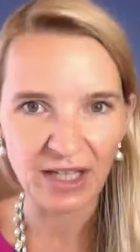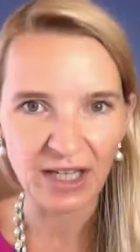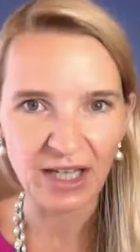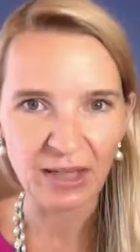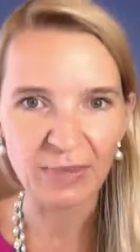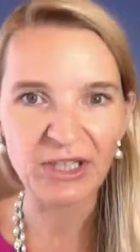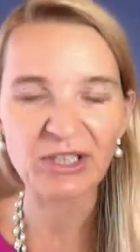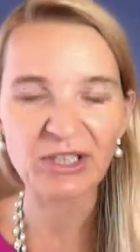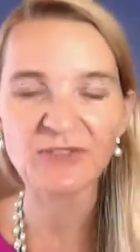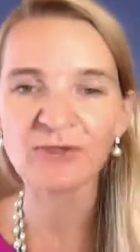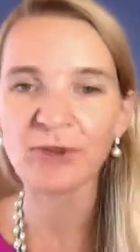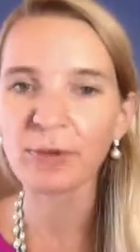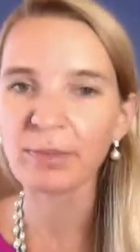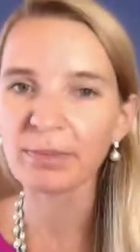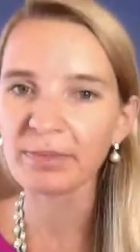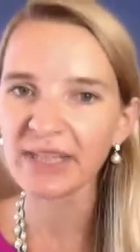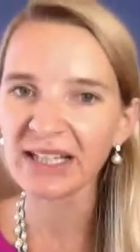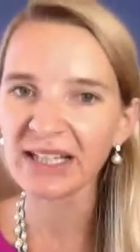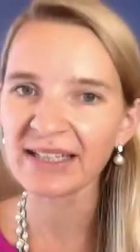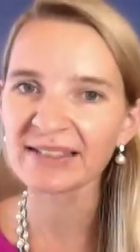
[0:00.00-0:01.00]
Because for
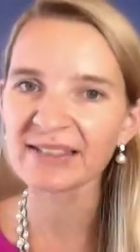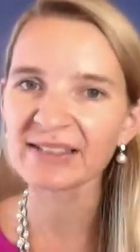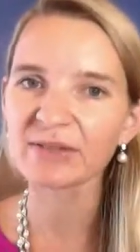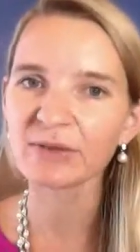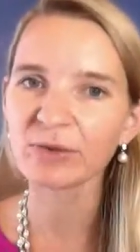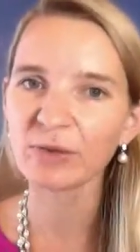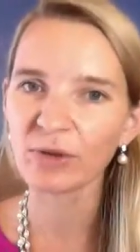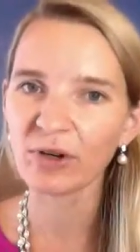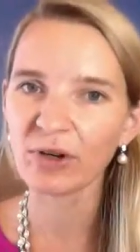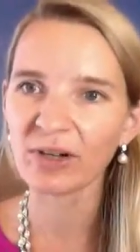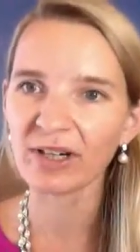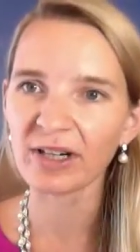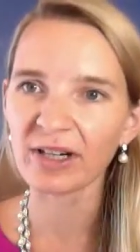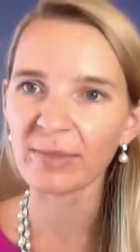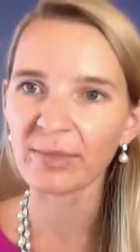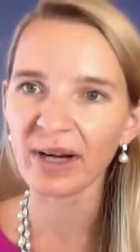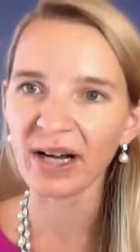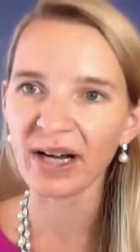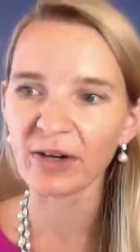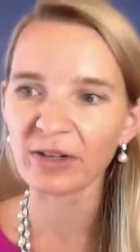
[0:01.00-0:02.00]
me, it's no longer
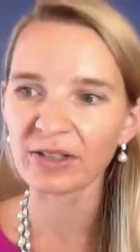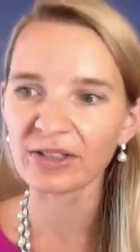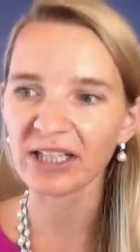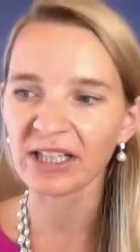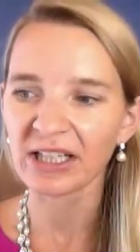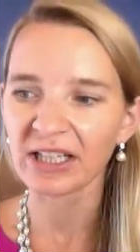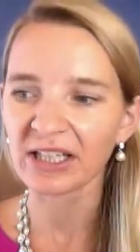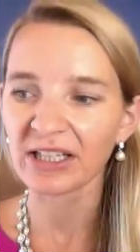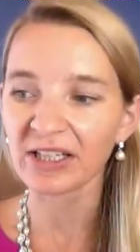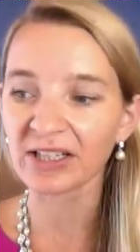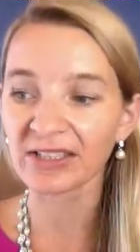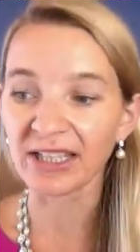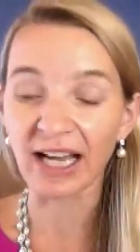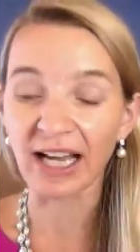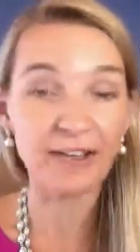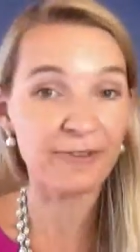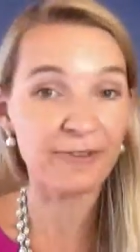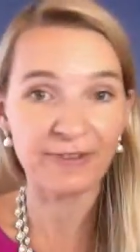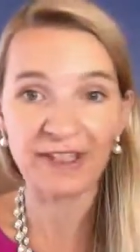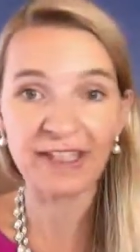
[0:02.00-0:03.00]
about, because
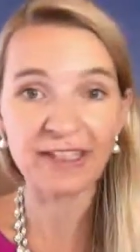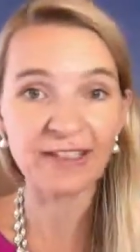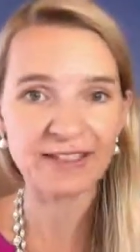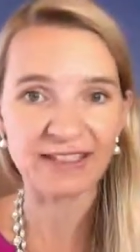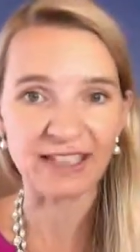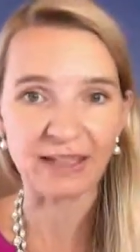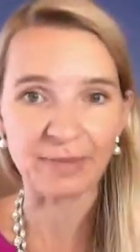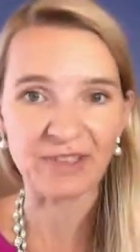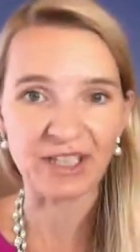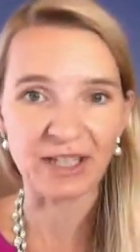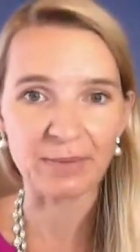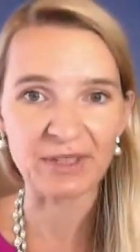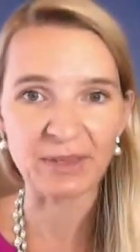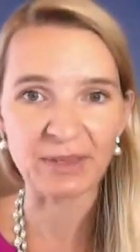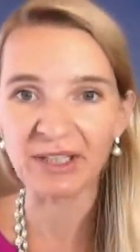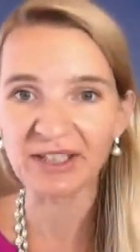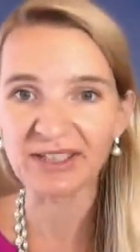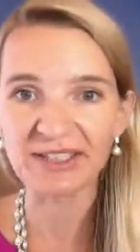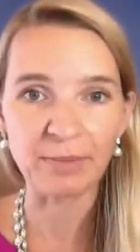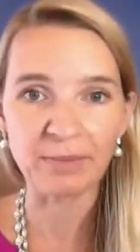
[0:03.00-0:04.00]
I feel it sometimes. I
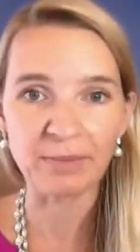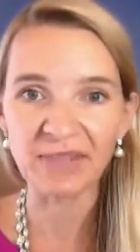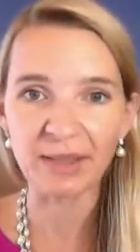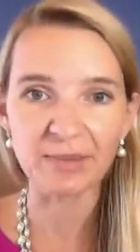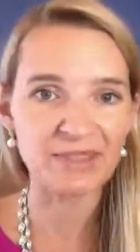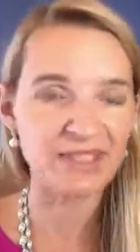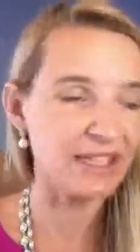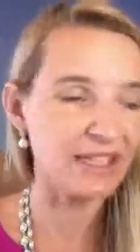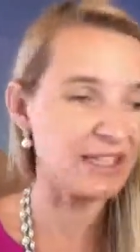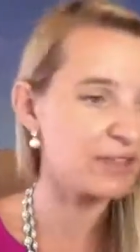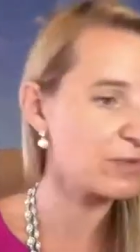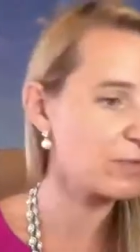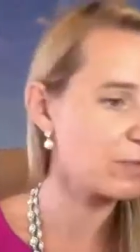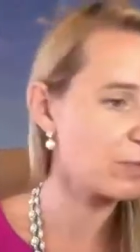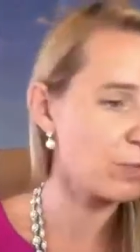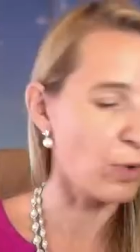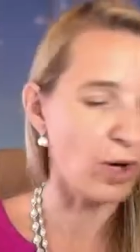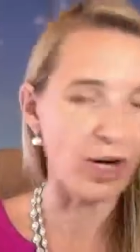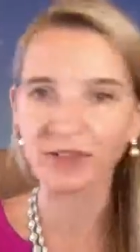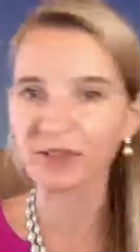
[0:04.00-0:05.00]
mean, sometimes I
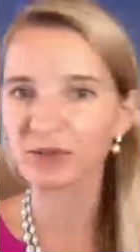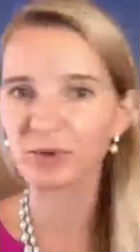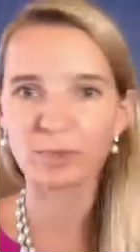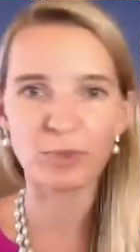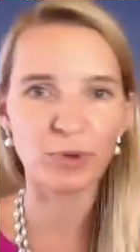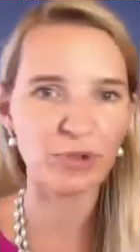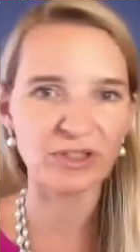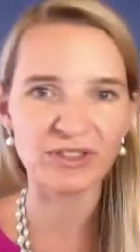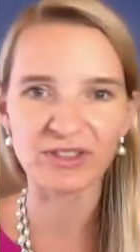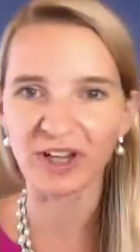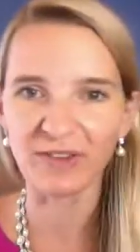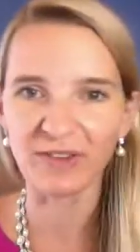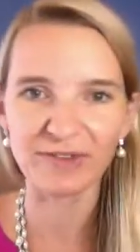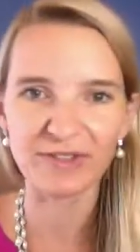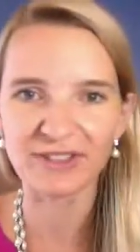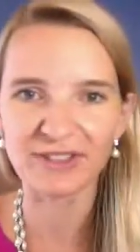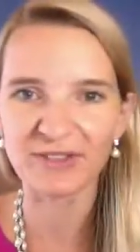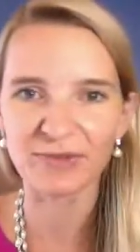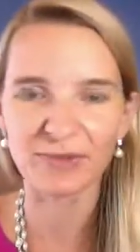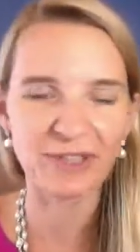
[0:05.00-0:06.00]
walk into Brody's
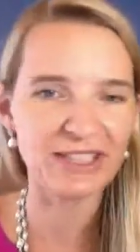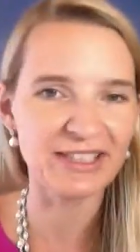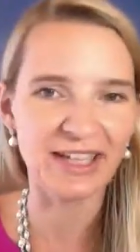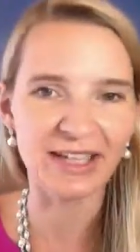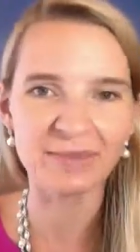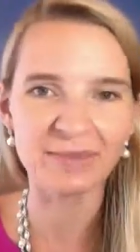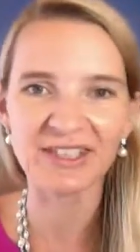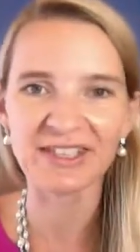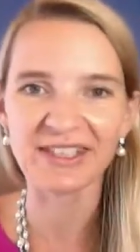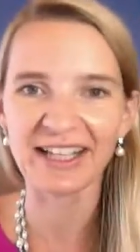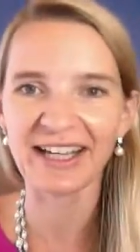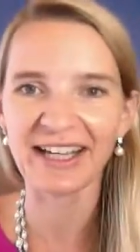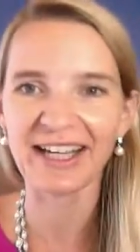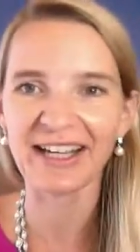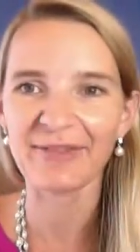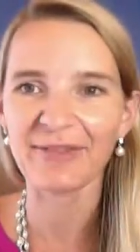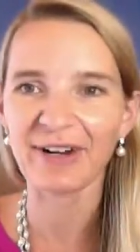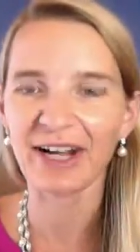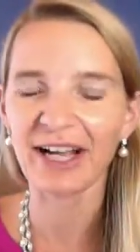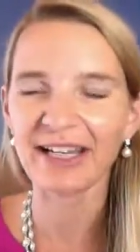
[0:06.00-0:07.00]
office three times a day,
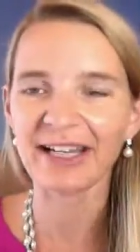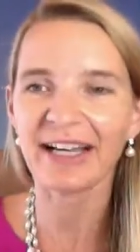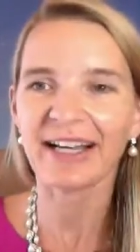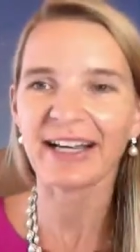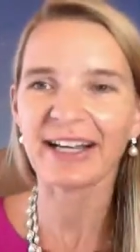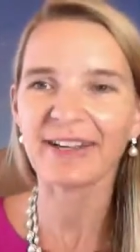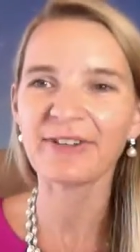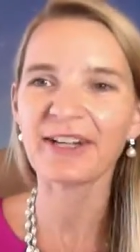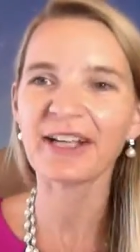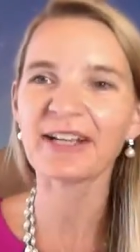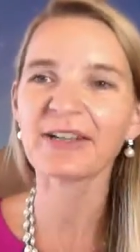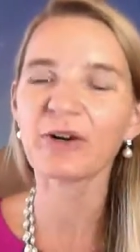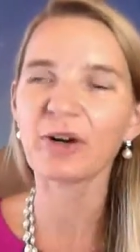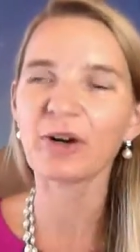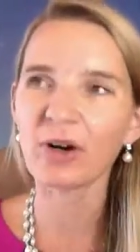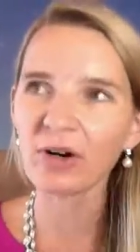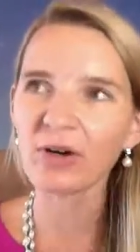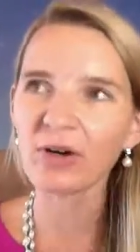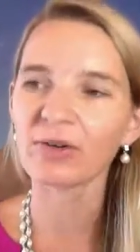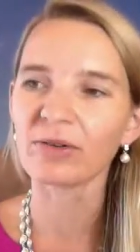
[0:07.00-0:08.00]
right? And I feel like,
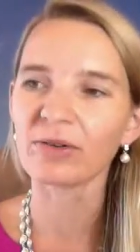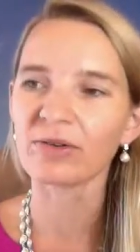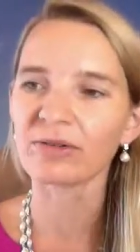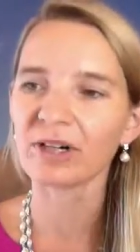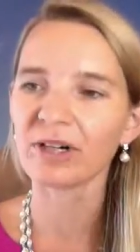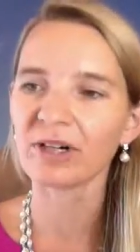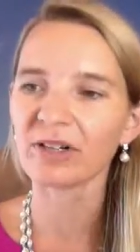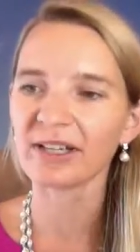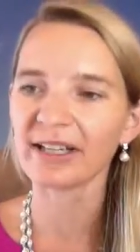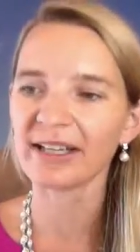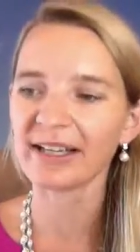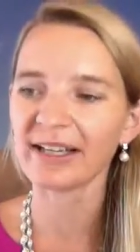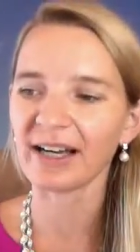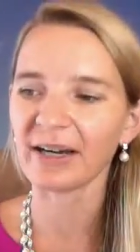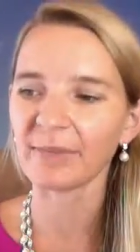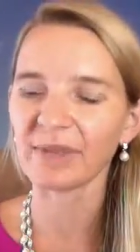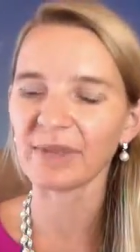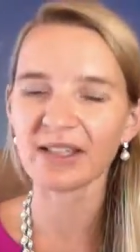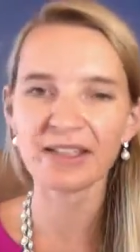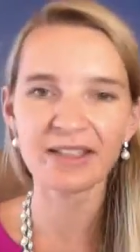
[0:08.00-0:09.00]
oh, okay,
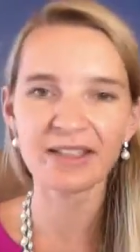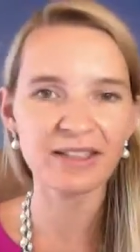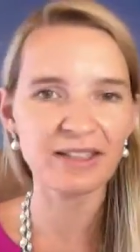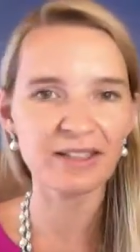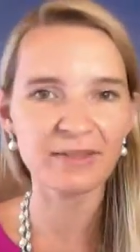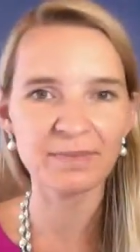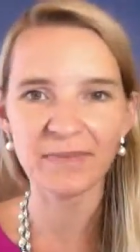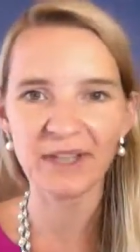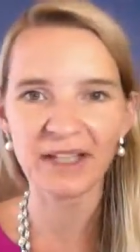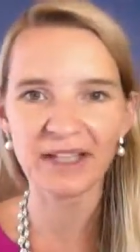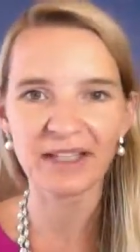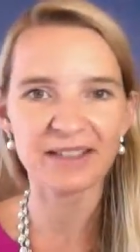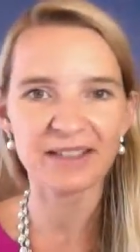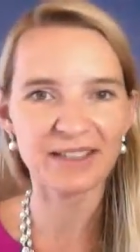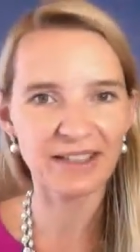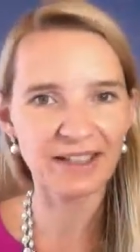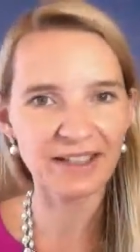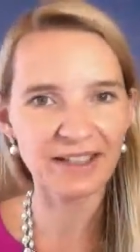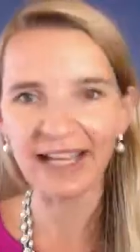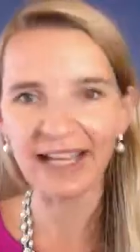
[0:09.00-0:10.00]
I'm a little, it's a
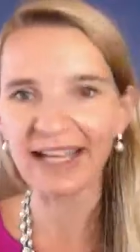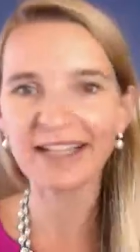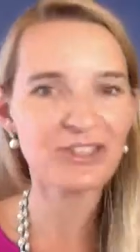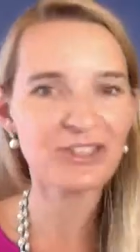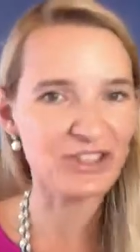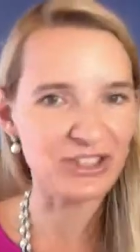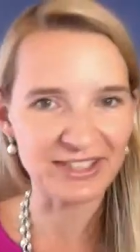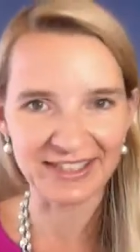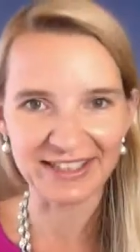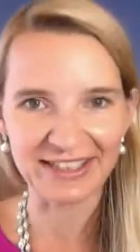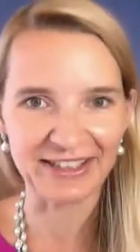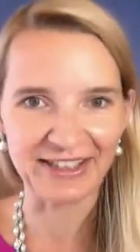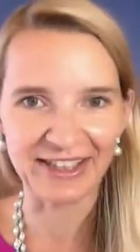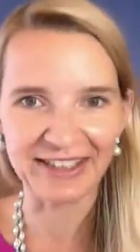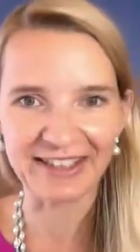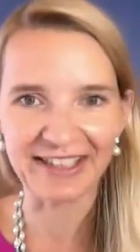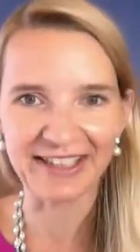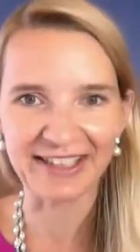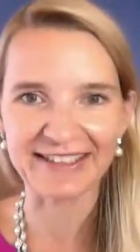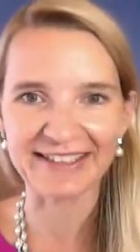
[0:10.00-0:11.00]
little anxious here
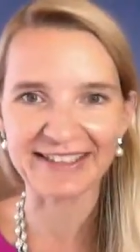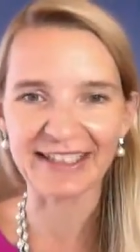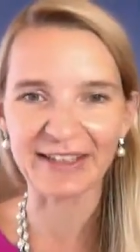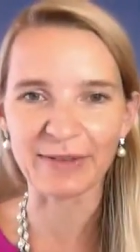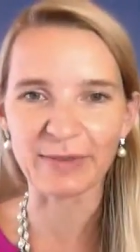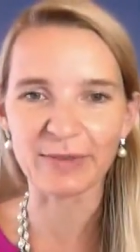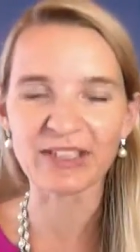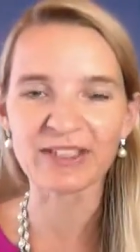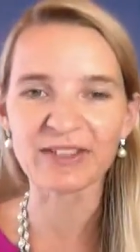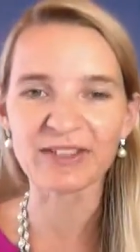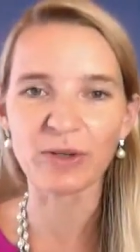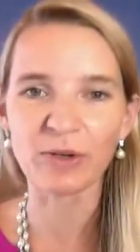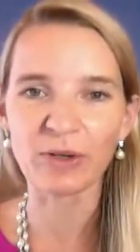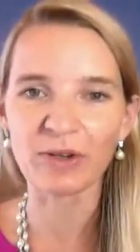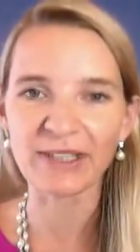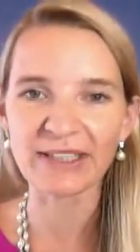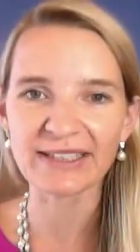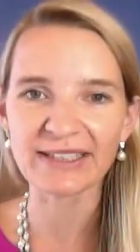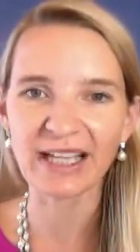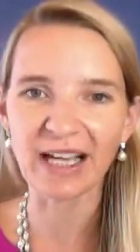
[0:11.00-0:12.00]
that kicks in. What's, go,
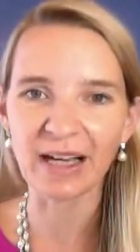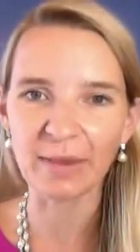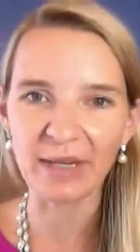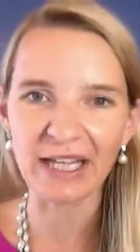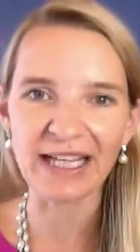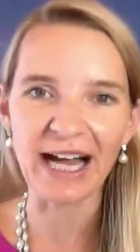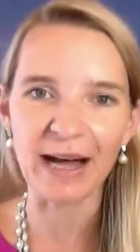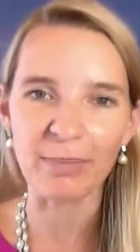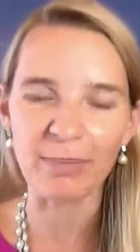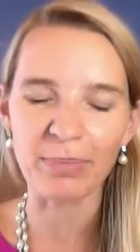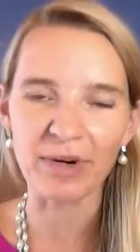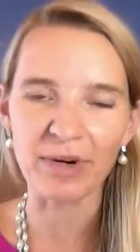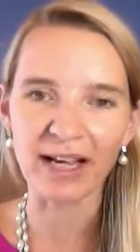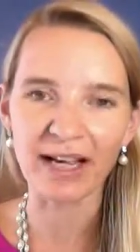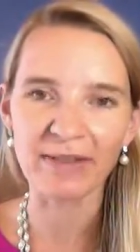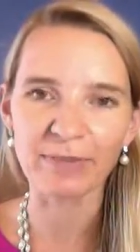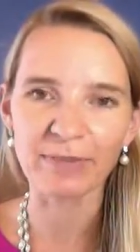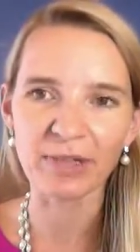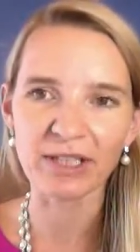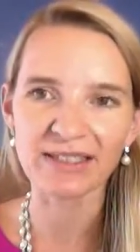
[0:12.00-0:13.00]
what's coming up,
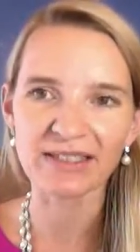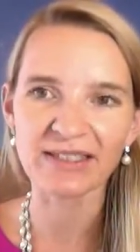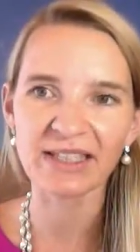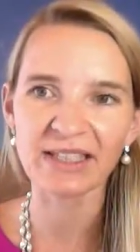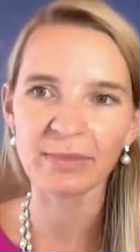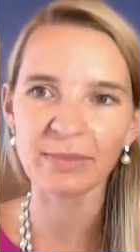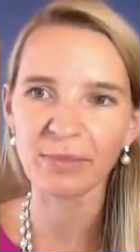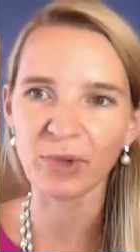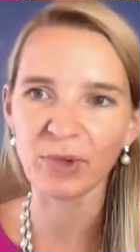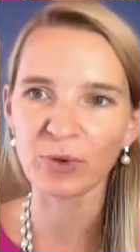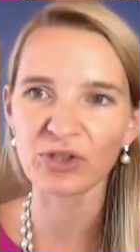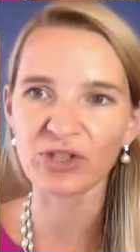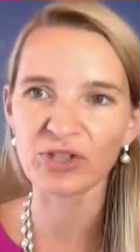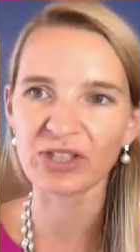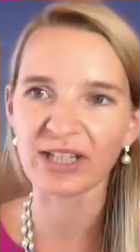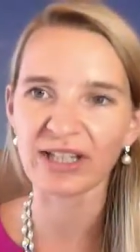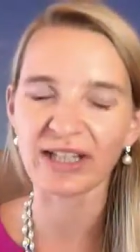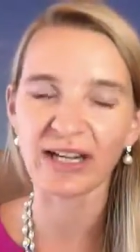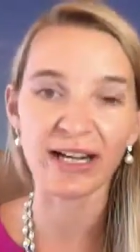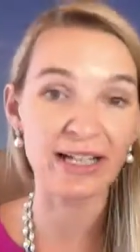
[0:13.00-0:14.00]
right? What's the emotion
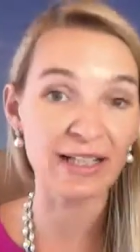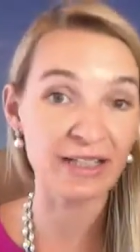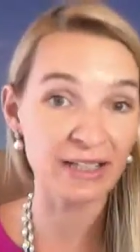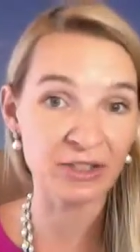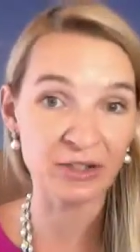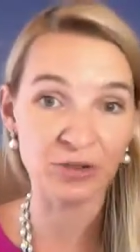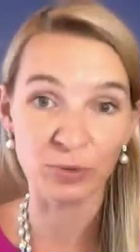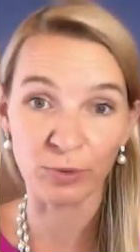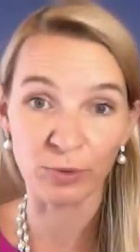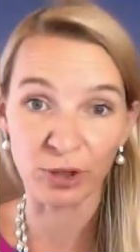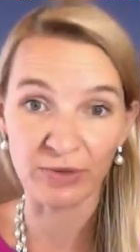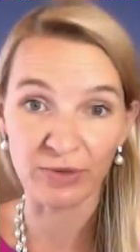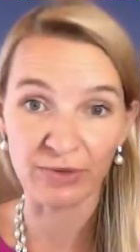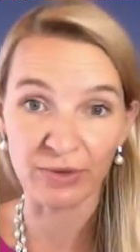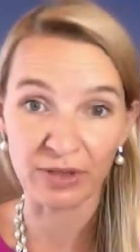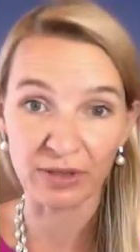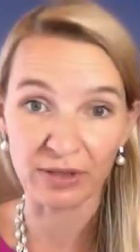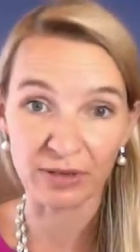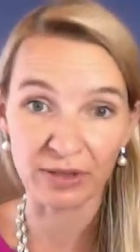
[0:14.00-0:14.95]
that I need to work through?